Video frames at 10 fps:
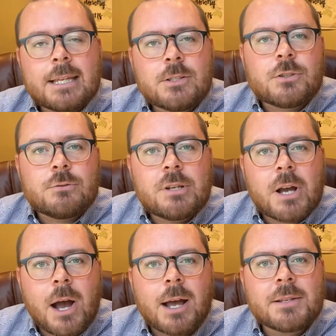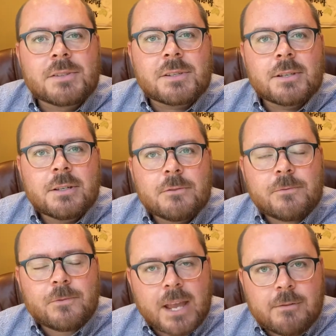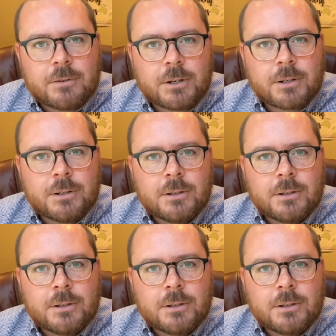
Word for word: into God's favor.